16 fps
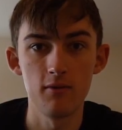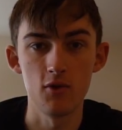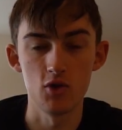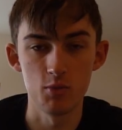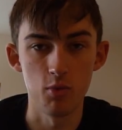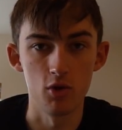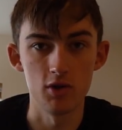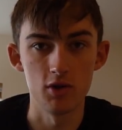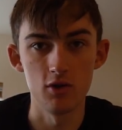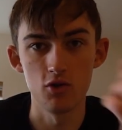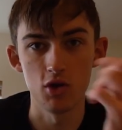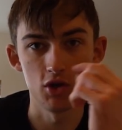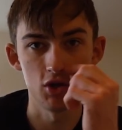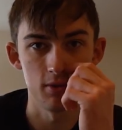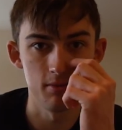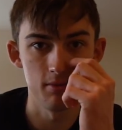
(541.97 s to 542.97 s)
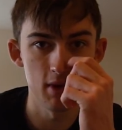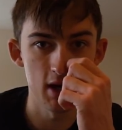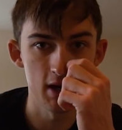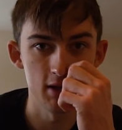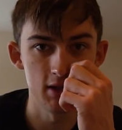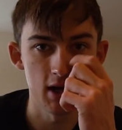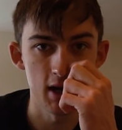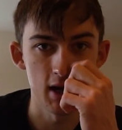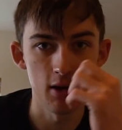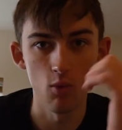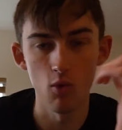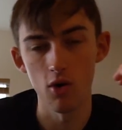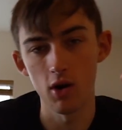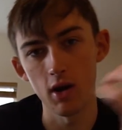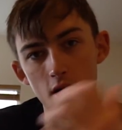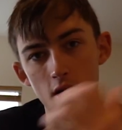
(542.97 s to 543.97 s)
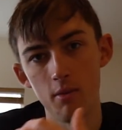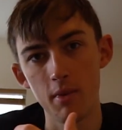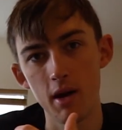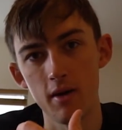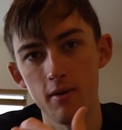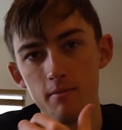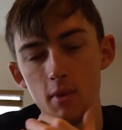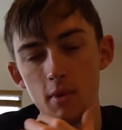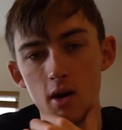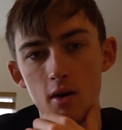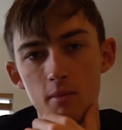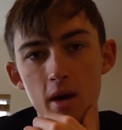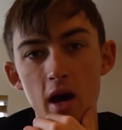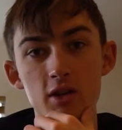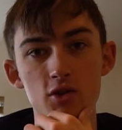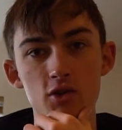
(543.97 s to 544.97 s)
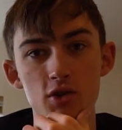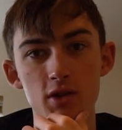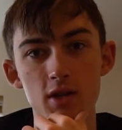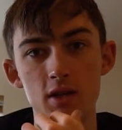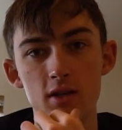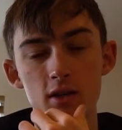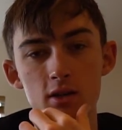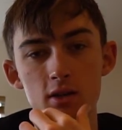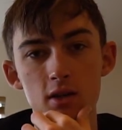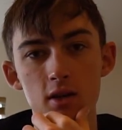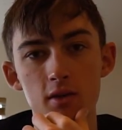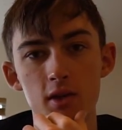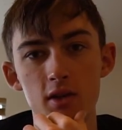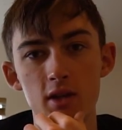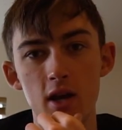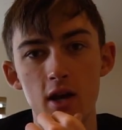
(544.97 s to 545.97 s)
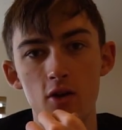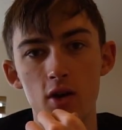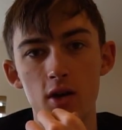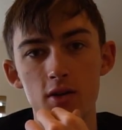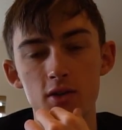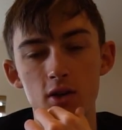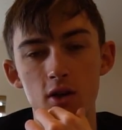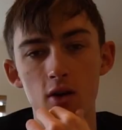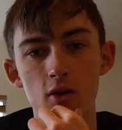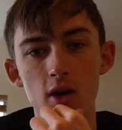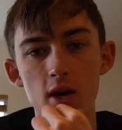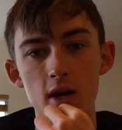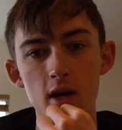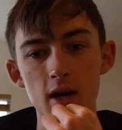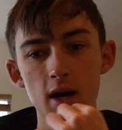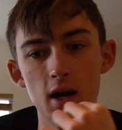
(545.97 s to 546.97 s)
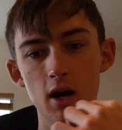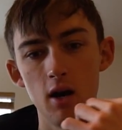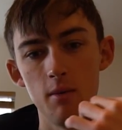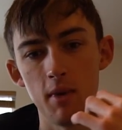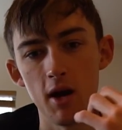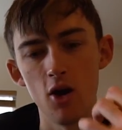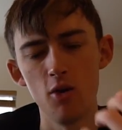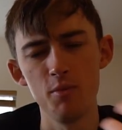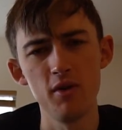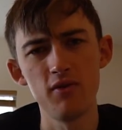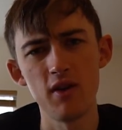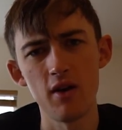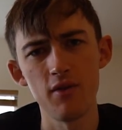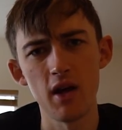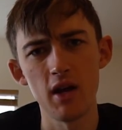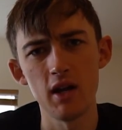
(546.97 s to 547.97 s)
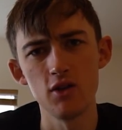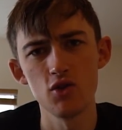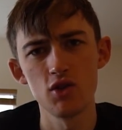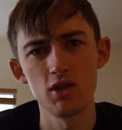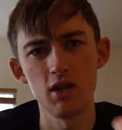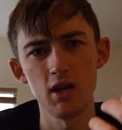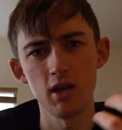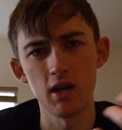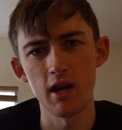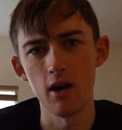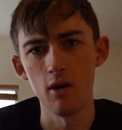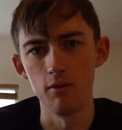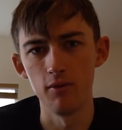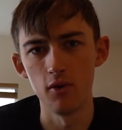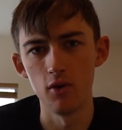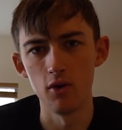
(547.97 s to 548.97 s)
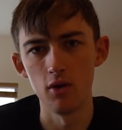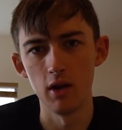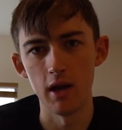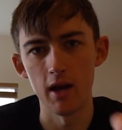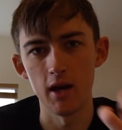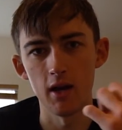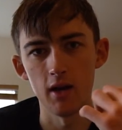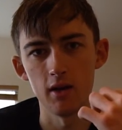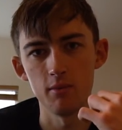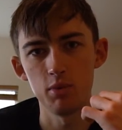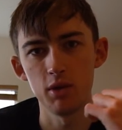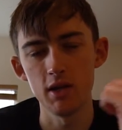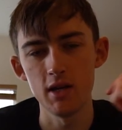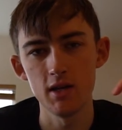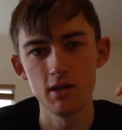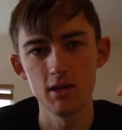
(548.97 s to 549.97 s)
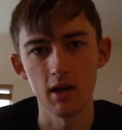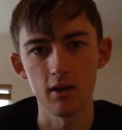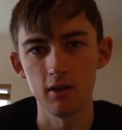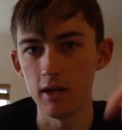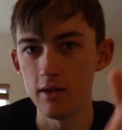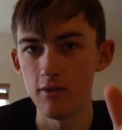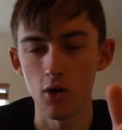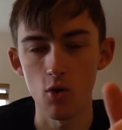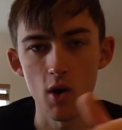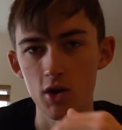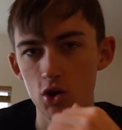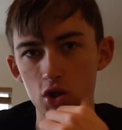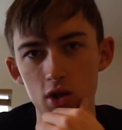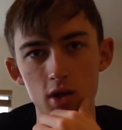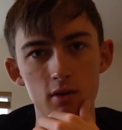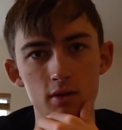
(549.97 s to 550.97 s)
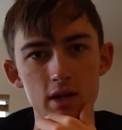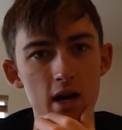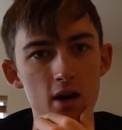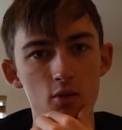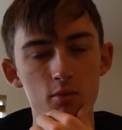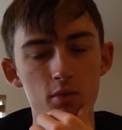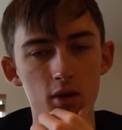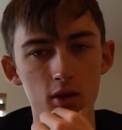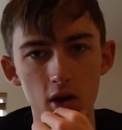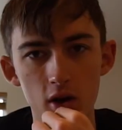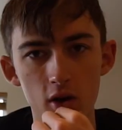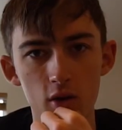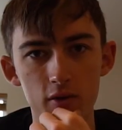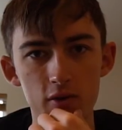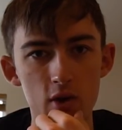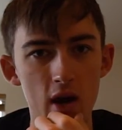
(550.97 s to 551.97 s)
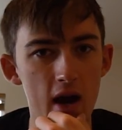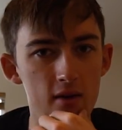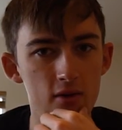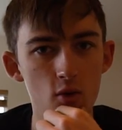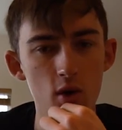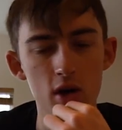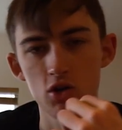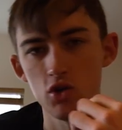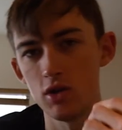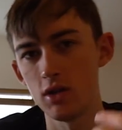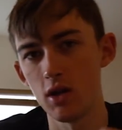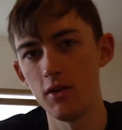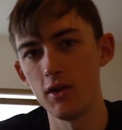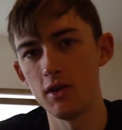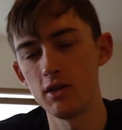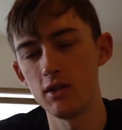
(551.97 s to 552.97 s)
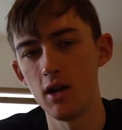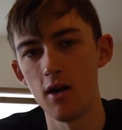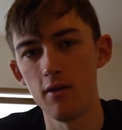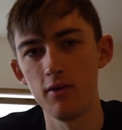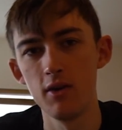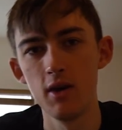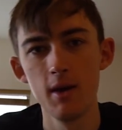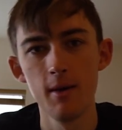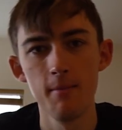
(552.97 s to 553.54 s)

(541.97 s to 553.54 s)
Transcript: sports nutrition as I work on my master's thesis in this area. So I hope you found that interesting and helpful, and please leave a question down below if you have questions on this stuff.